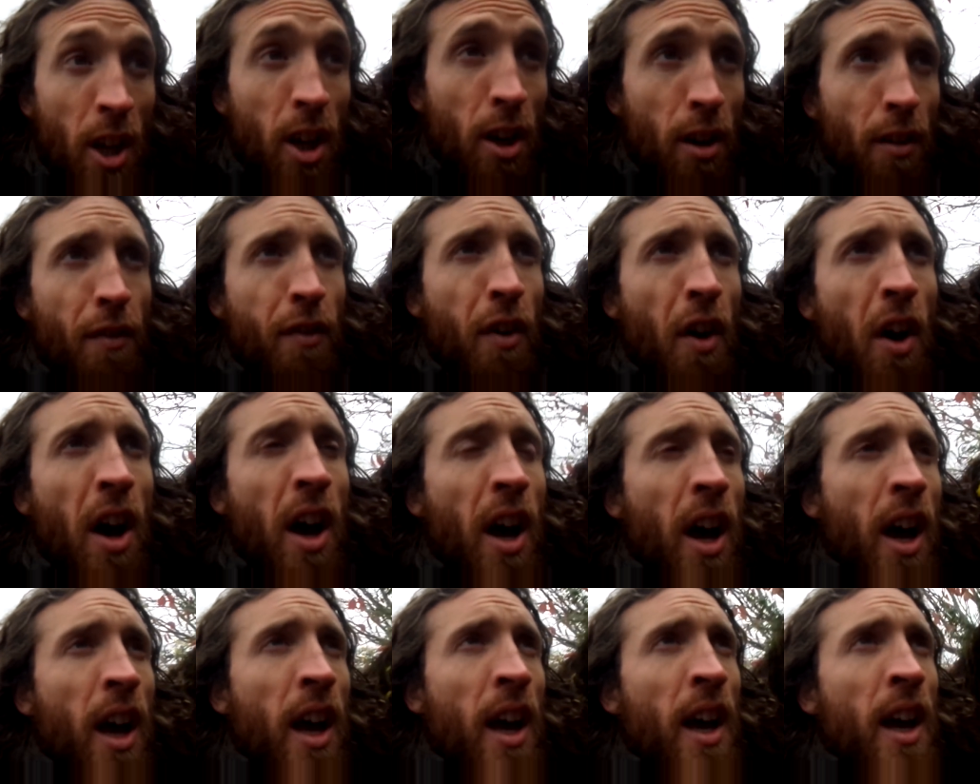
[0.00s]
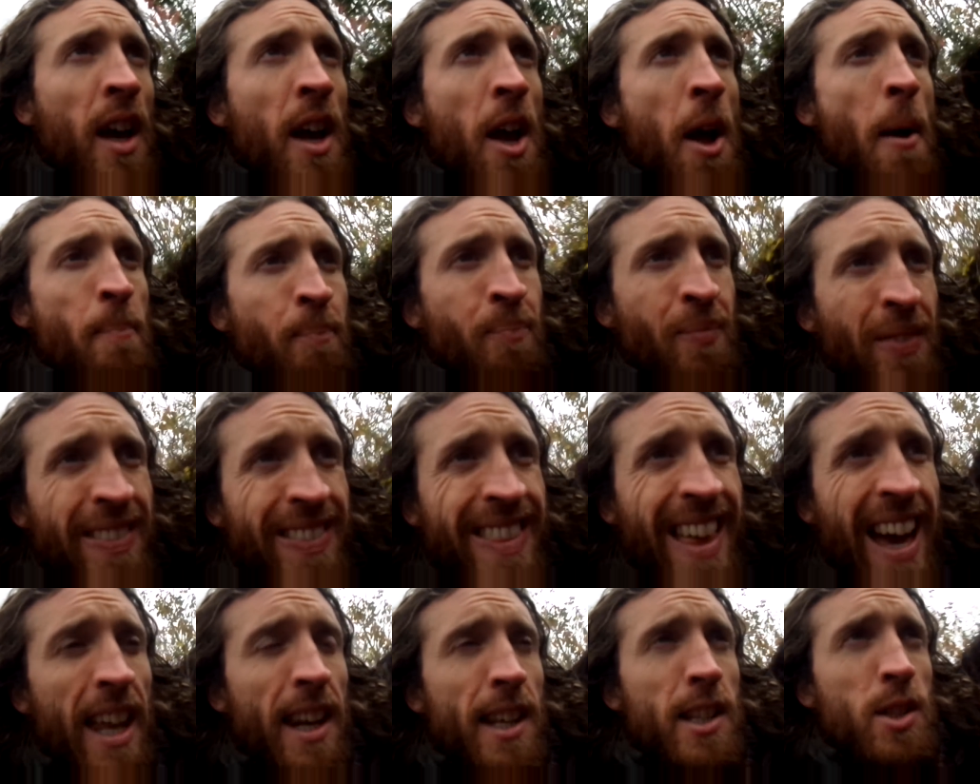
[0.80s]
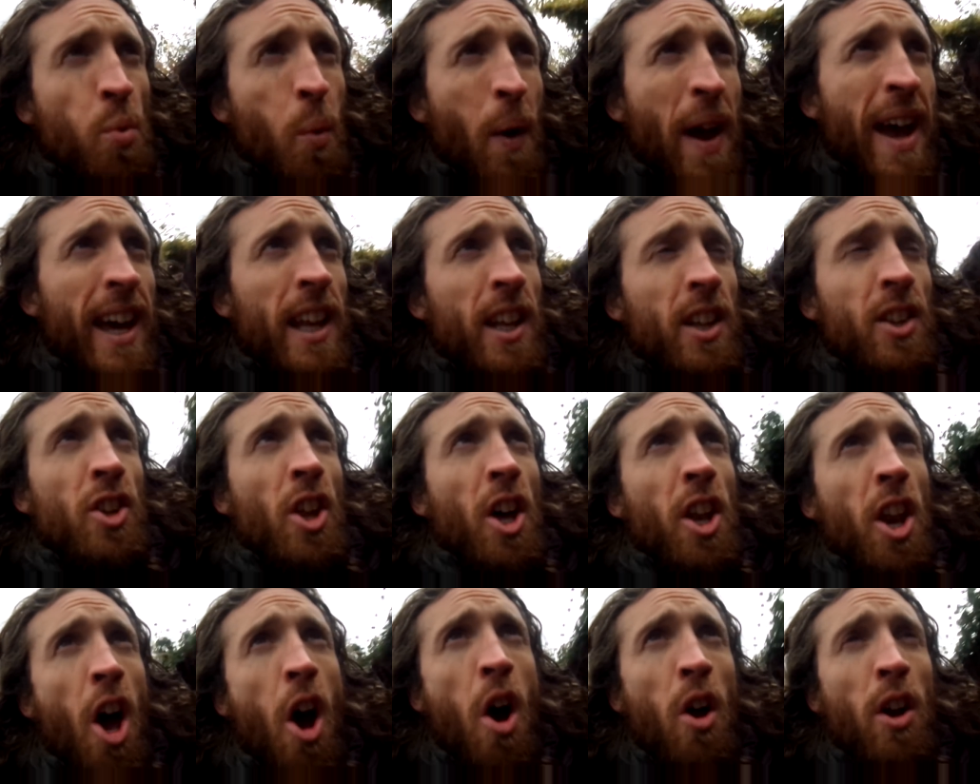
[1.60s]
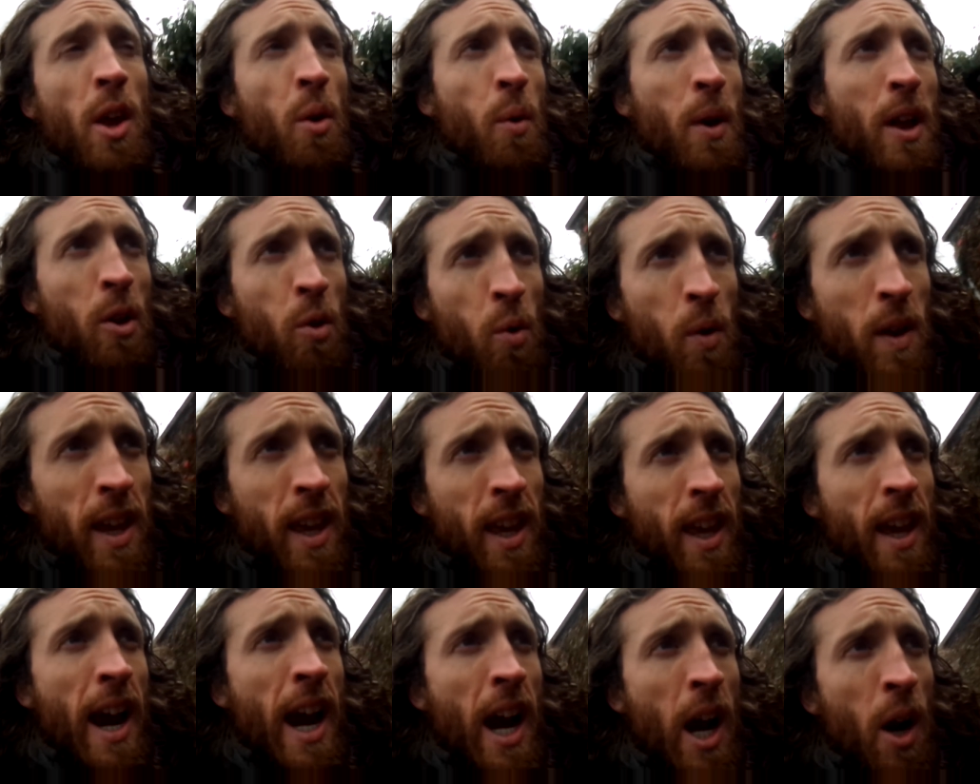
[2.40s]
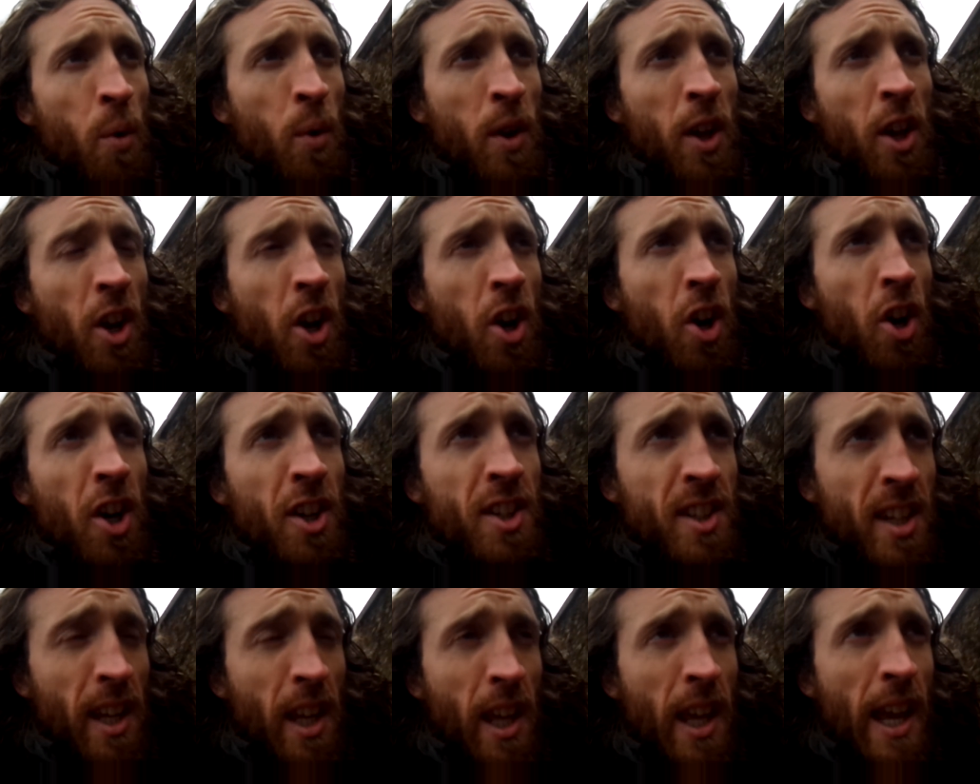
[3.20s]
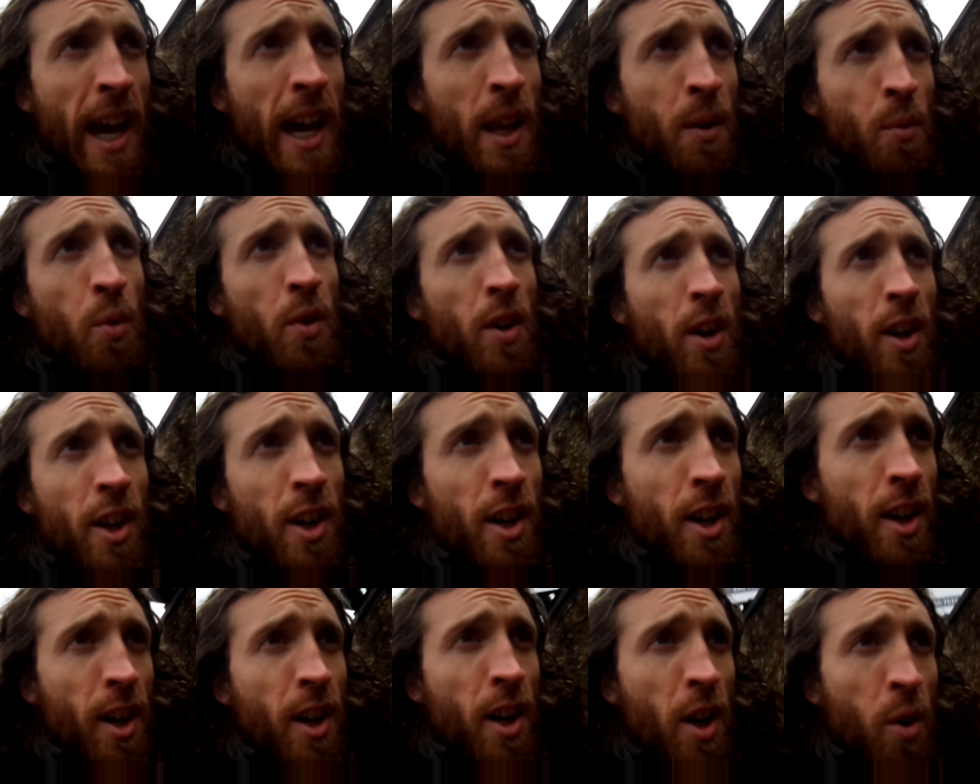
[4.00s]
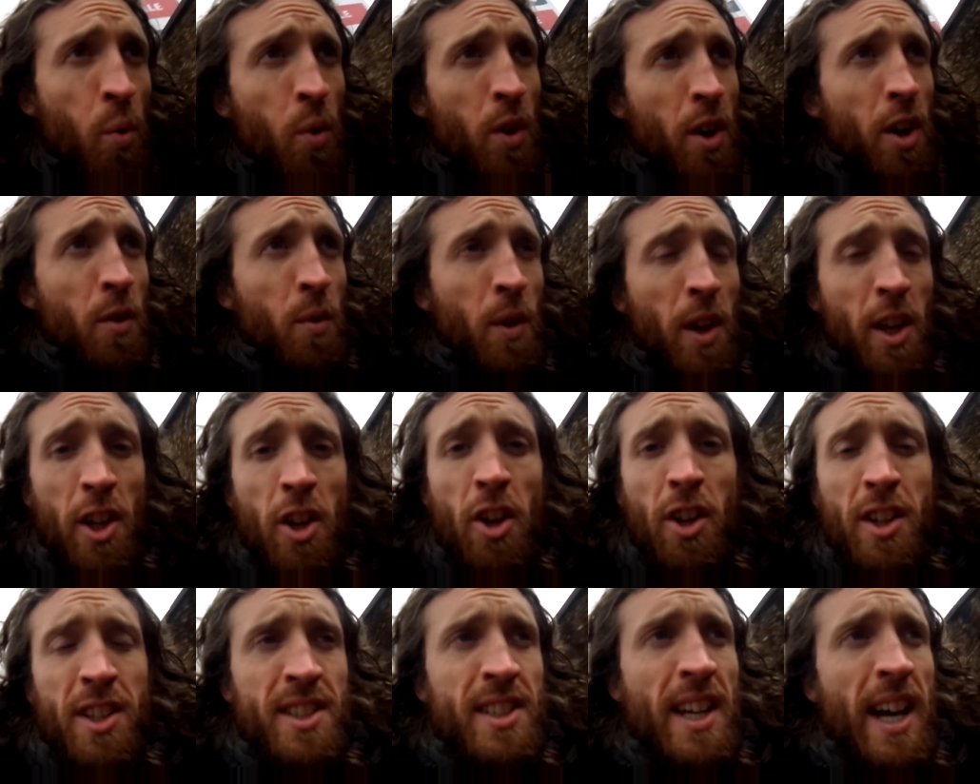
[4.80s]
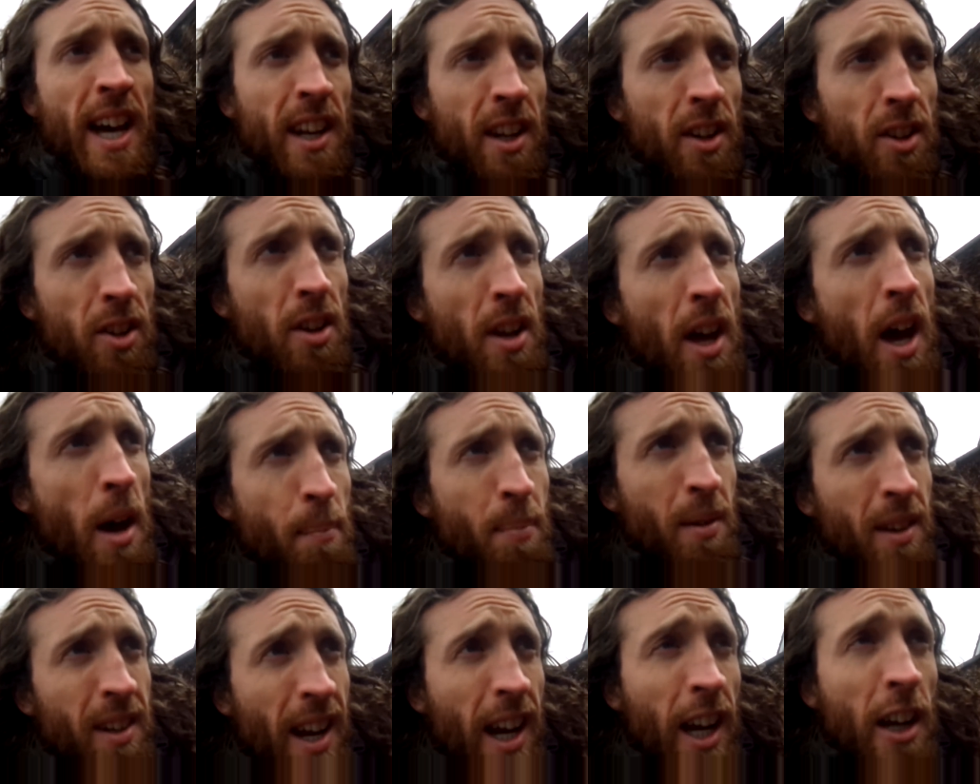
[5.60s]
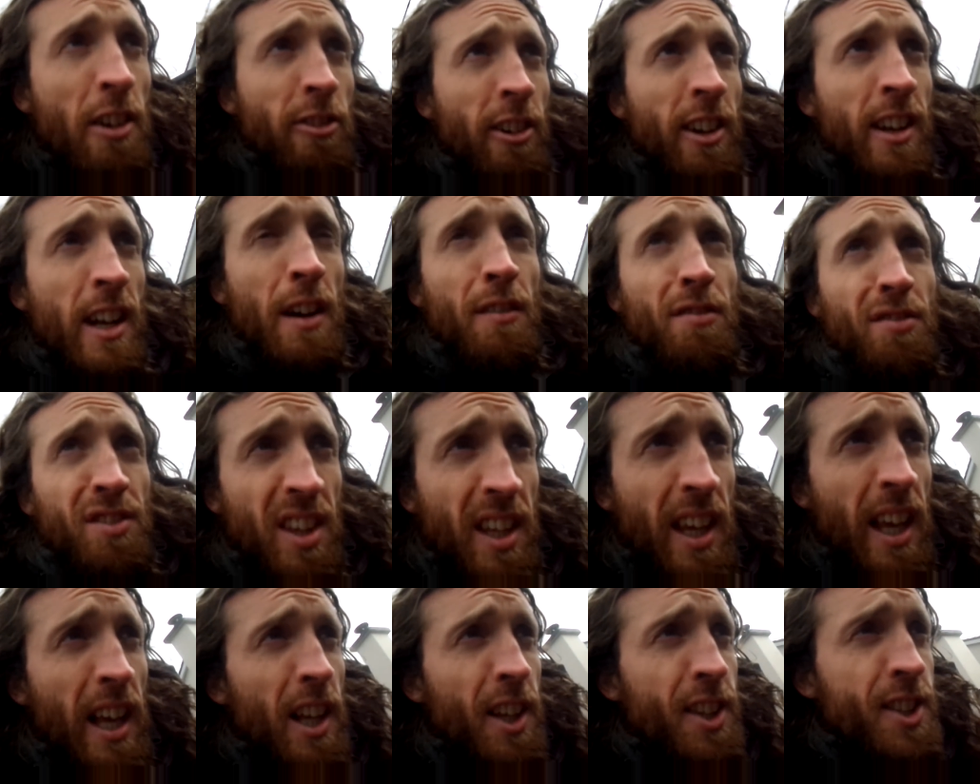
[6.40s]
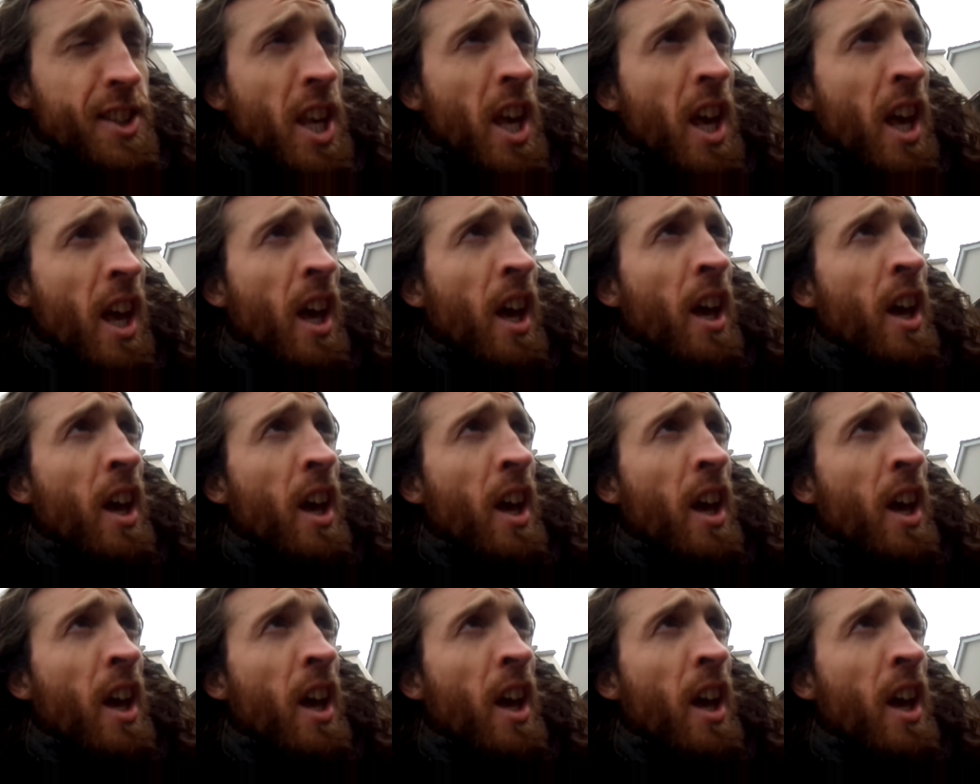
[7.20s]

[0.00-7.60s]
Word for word: love, that is when not only will we are we hurting and we're, we're we look sad and unhappy and angry and everything else.